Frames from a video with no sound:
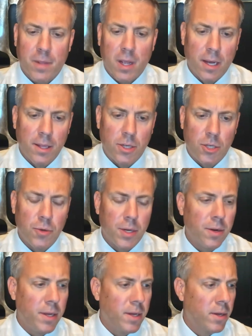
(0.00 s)
uh, the two
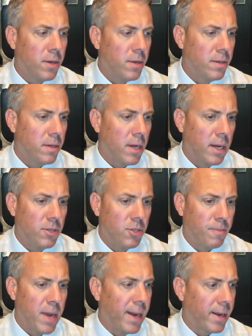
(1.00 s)
year yield uh,
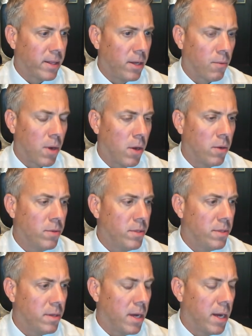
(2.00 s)
dramatically
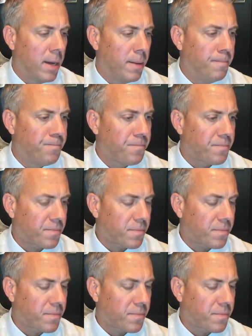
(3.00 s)
rose. Um,